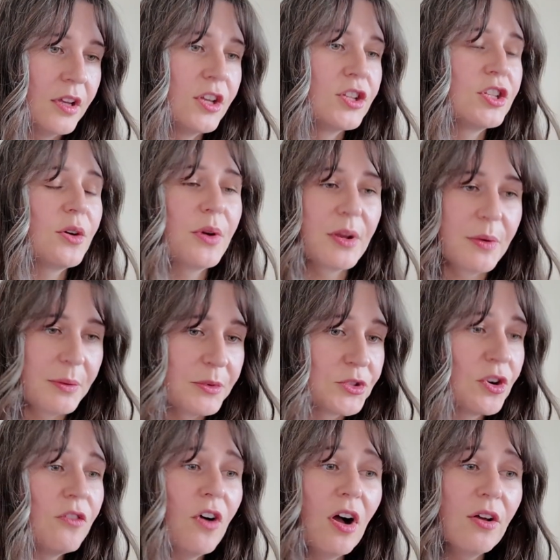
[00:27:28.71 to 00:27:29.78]
So anyway, we
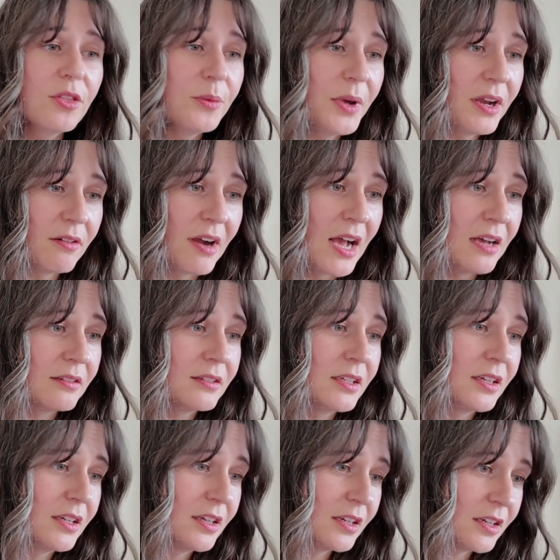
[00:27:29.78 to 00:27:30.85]
drove all the way around,
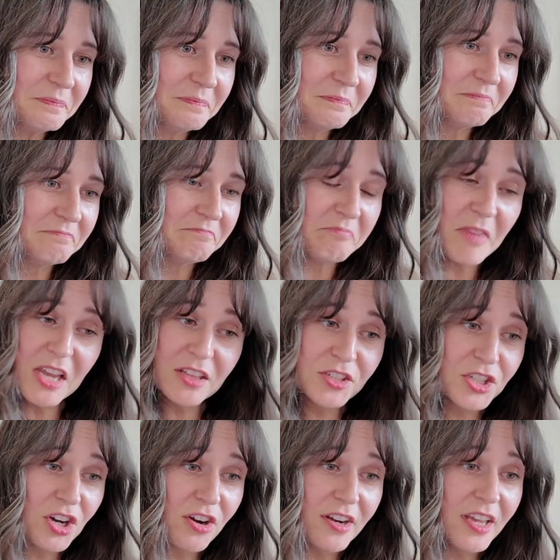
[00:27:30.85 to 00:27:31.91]
made the
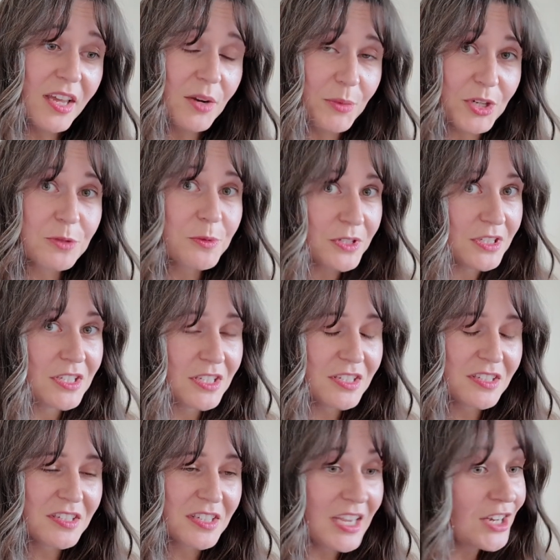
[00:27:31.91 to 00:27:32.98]
turn in, which was
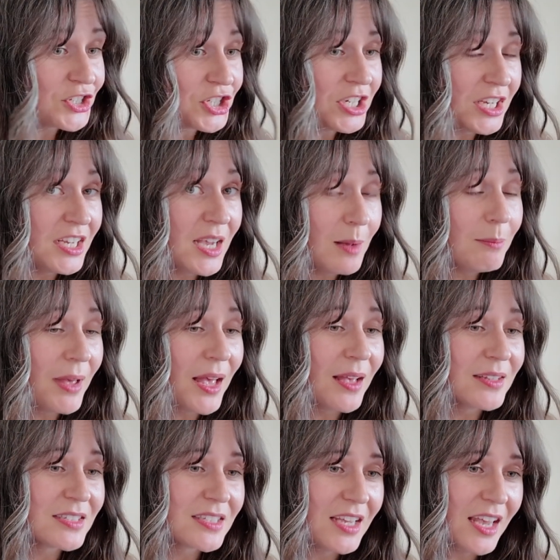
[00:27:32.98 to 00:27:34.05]
sketchy at
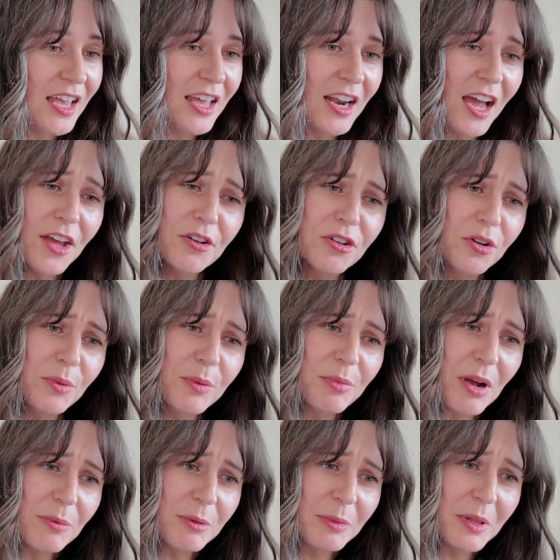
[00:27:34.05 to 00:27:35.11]
best. And I don't know, we
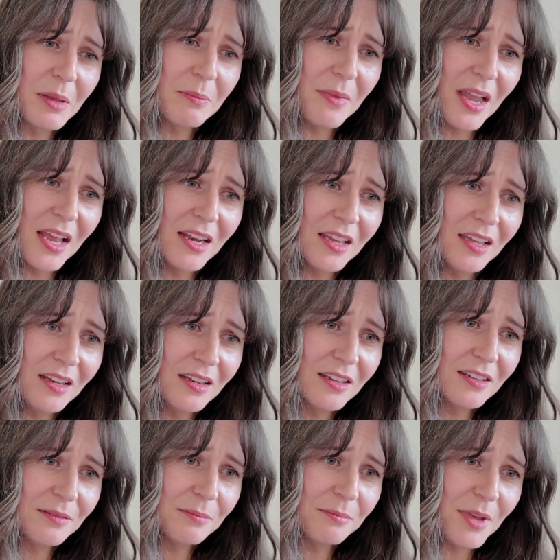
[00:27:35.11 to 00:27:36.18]
probably made it
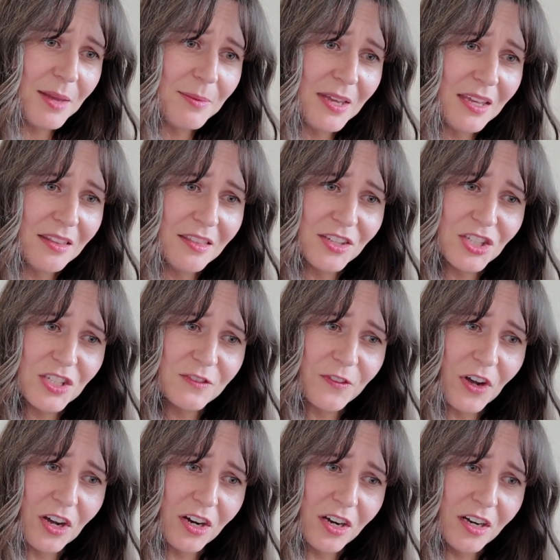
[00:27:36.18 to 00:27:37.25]
maybe this
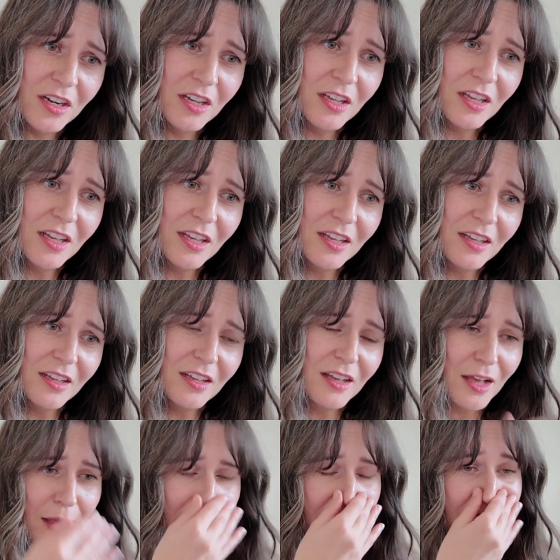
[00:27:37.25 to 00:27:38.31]
far.
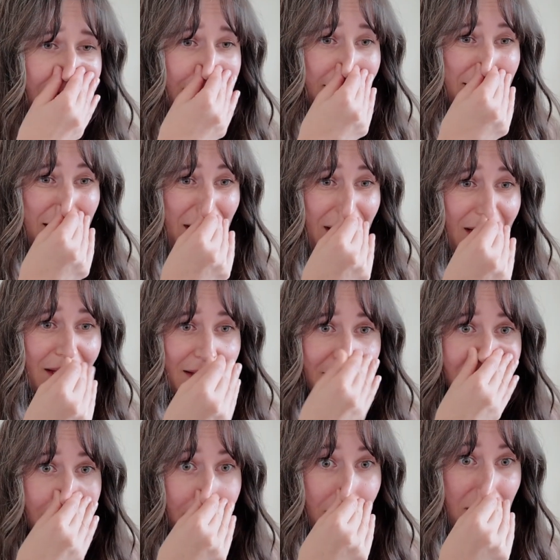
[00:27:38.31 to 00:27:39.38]
And
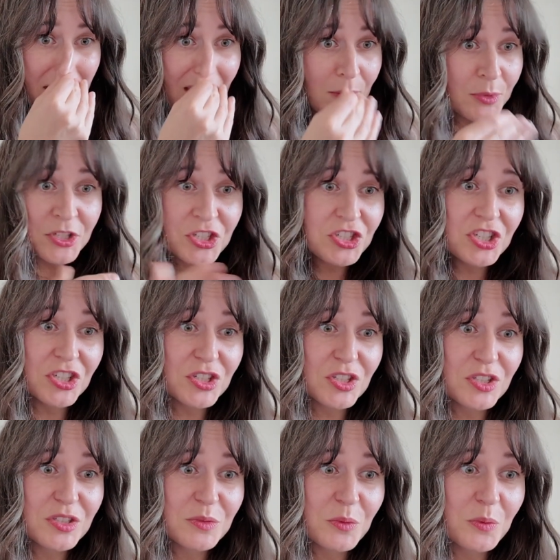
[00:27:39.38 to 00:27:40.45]
it was
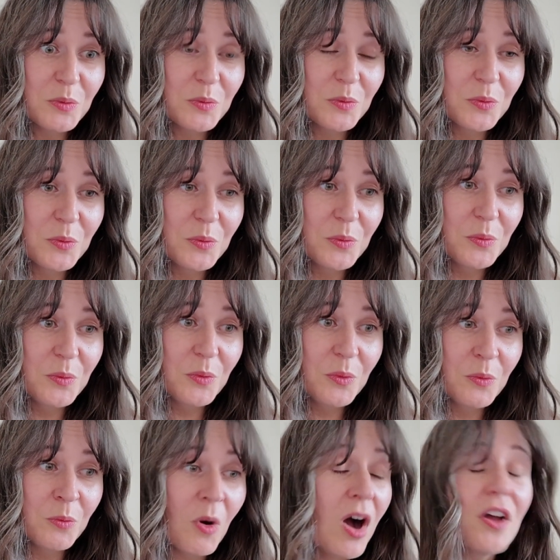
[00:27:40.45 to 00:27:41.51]
just
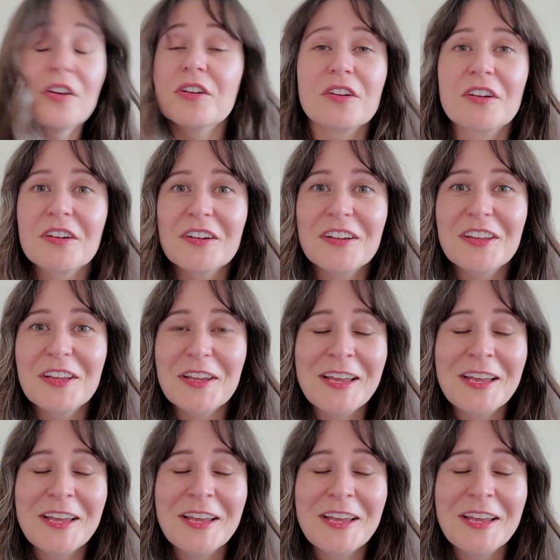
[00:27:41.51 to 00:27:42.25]
water.